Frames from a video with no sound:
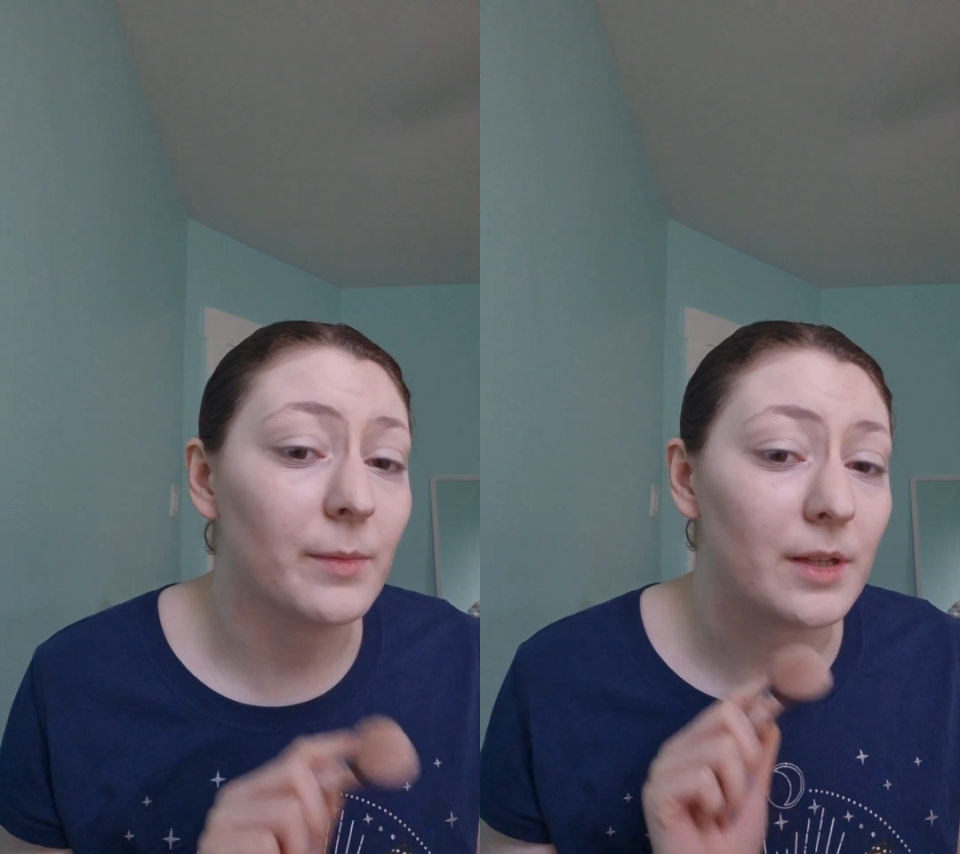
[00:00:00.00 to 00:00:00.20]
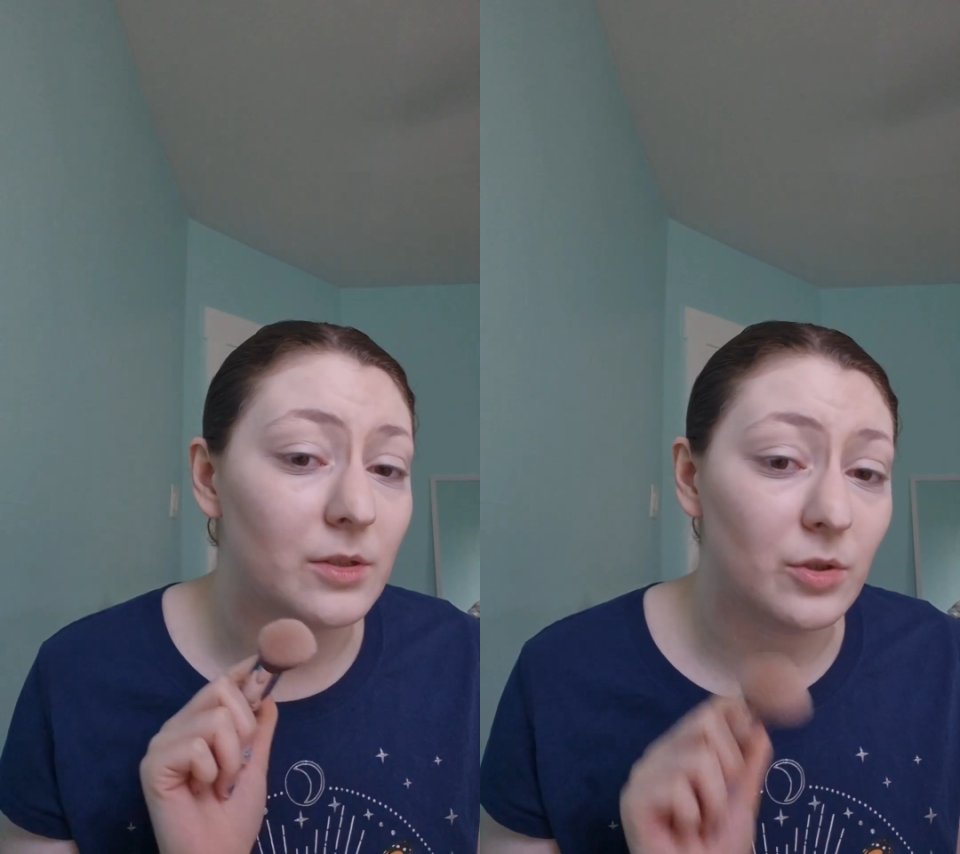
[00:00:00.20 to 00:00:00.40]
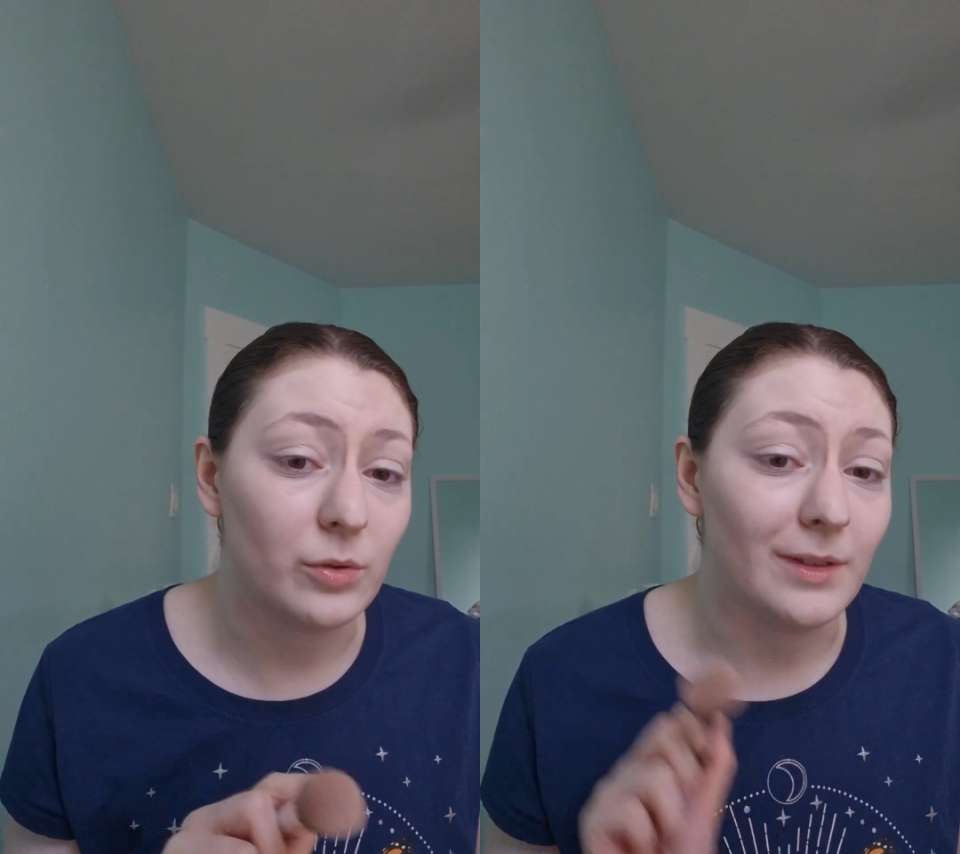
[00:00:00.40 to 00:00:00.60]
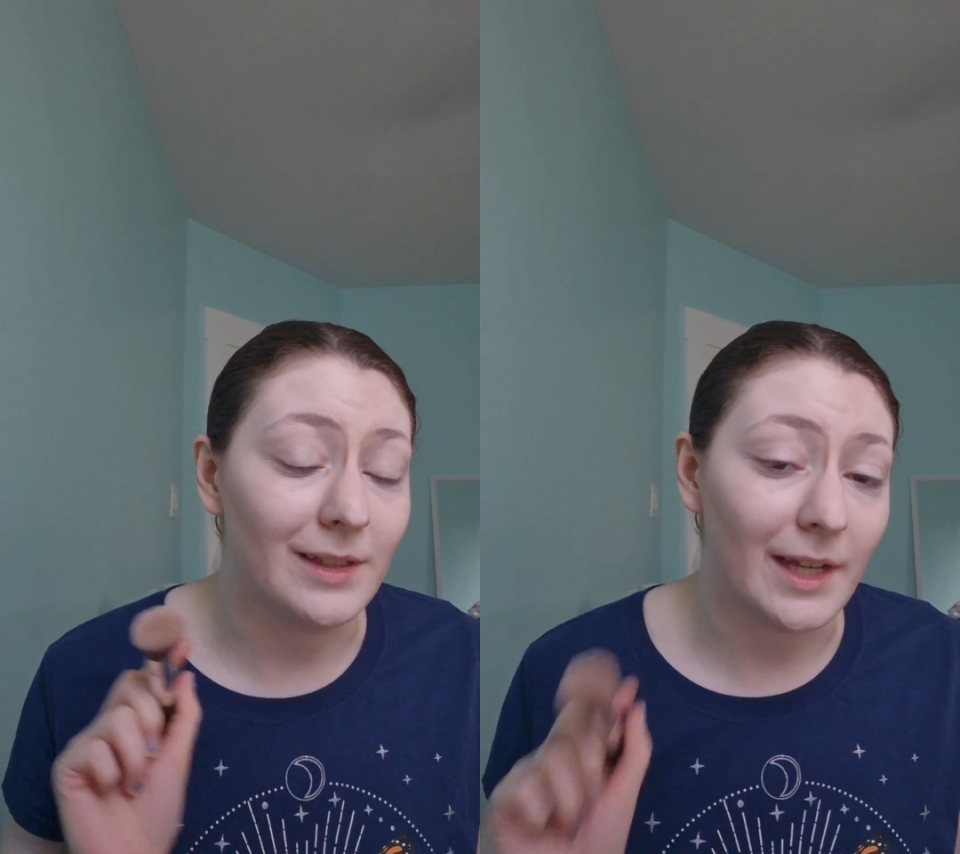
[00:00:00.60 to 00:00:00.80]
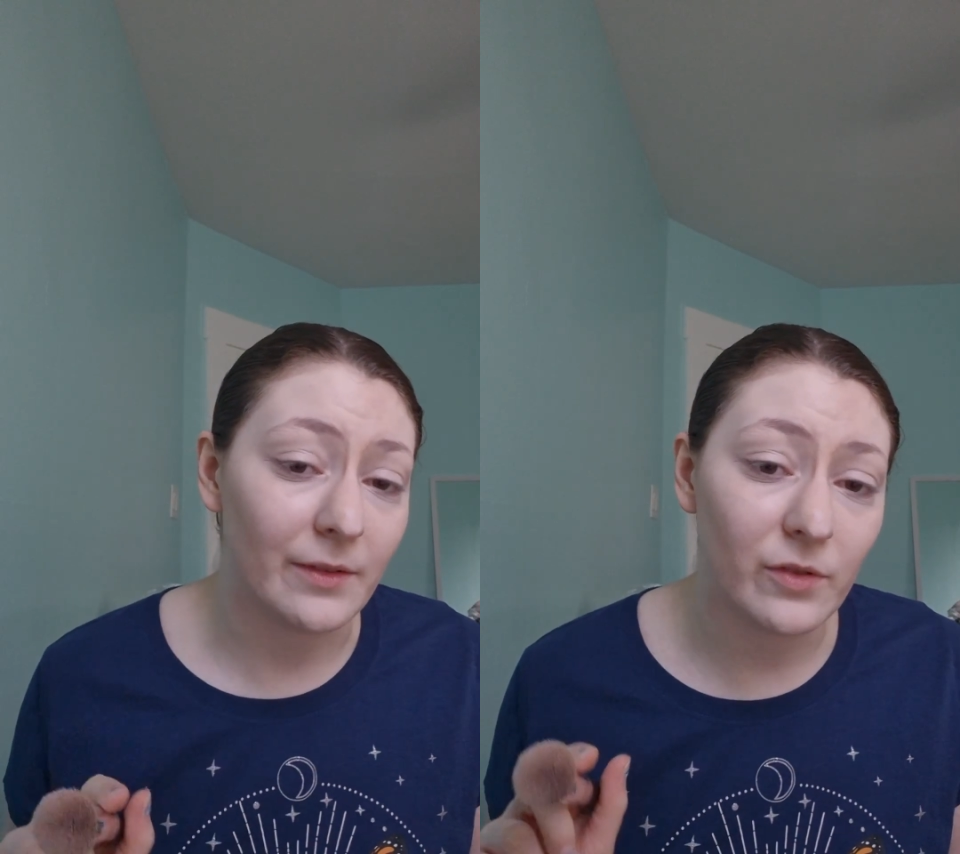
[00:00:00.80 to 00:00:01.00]
bit too
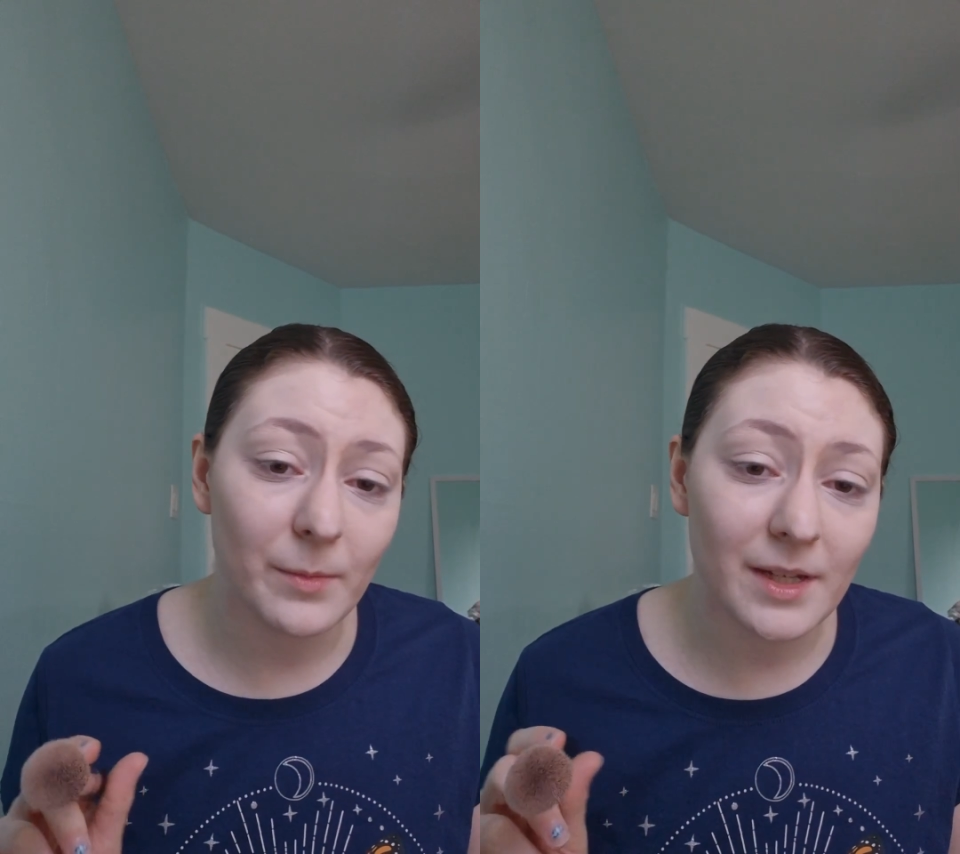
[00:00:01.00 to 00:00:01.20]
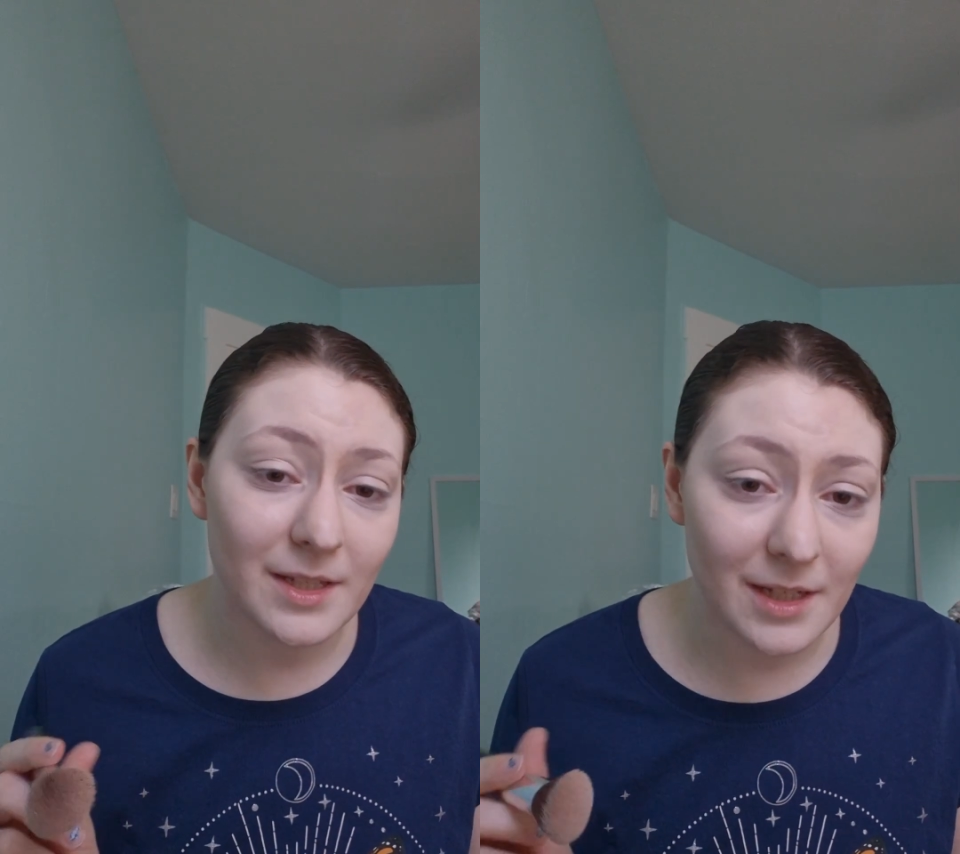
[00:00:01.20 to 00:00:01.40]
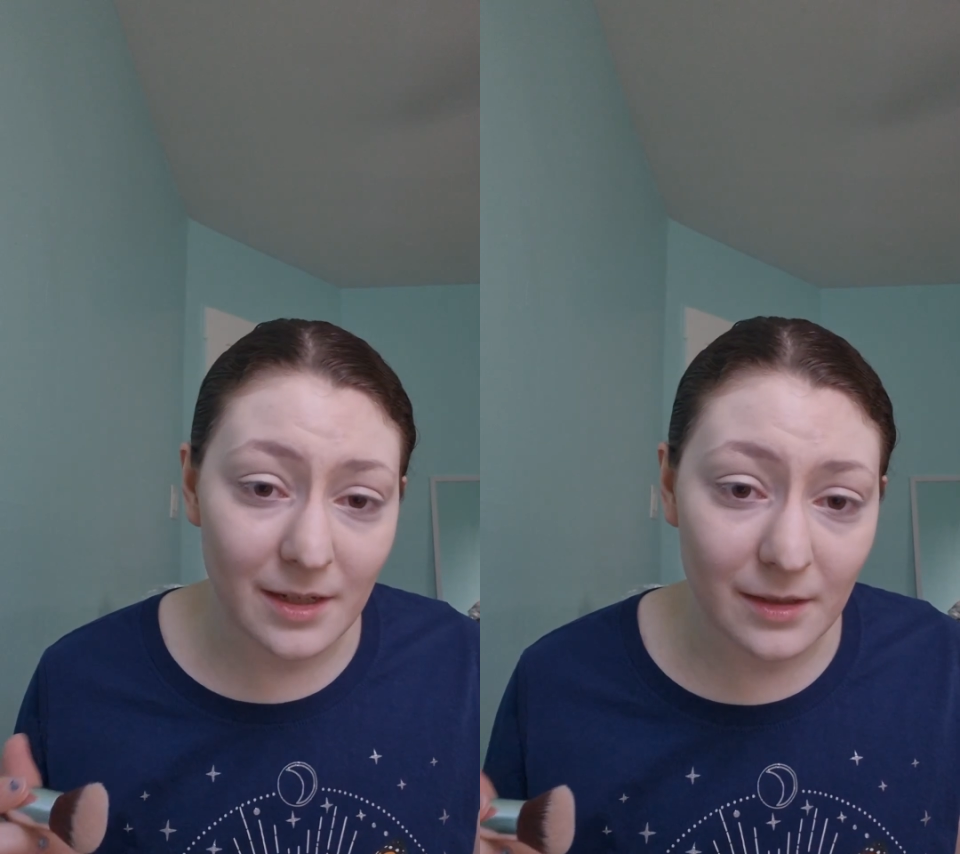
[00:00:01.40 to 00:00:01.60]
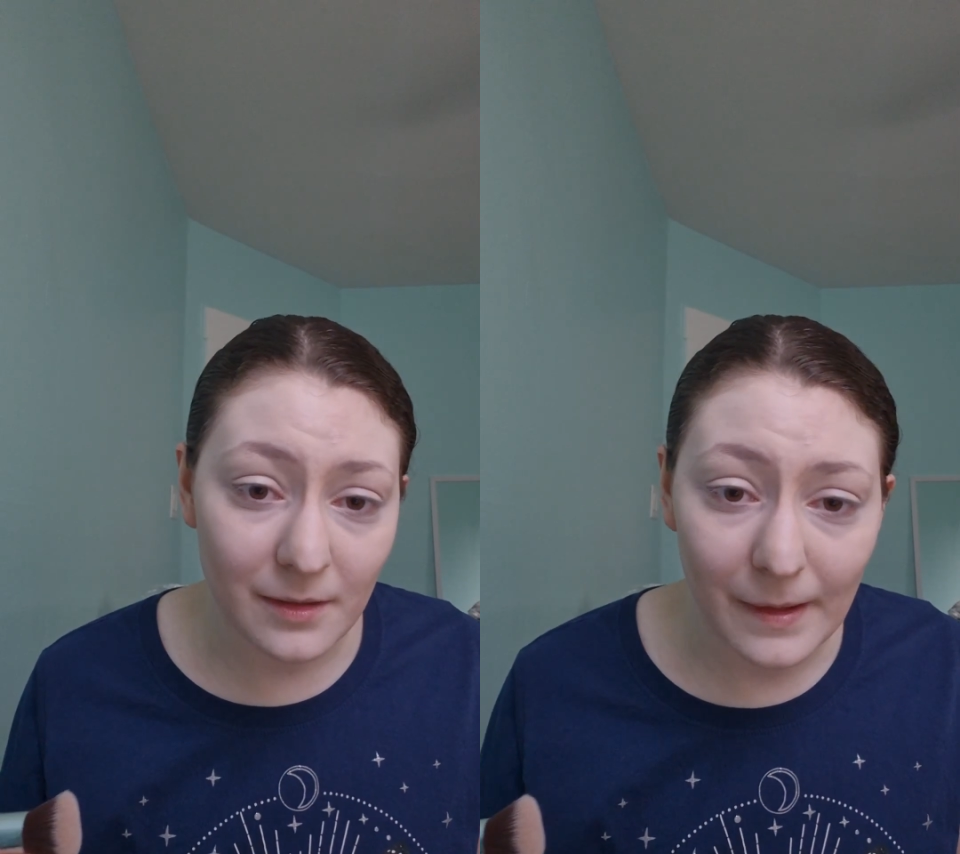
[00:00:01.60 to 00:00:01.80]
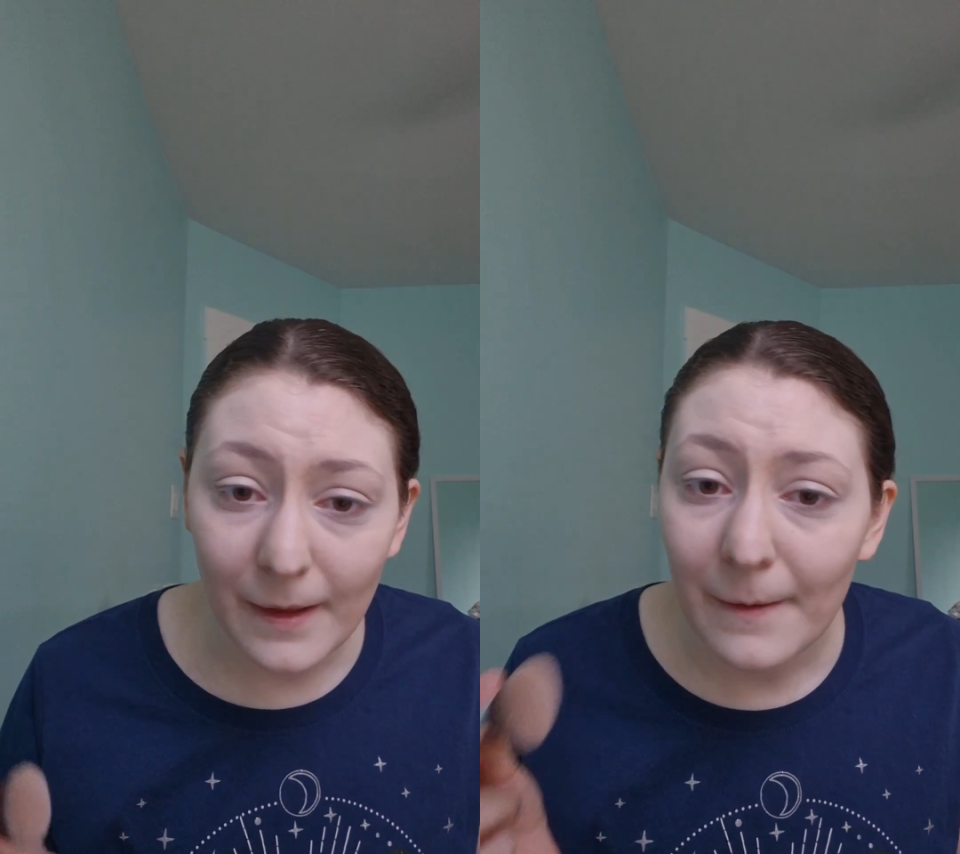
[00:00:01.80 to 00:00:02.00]
light for my skin,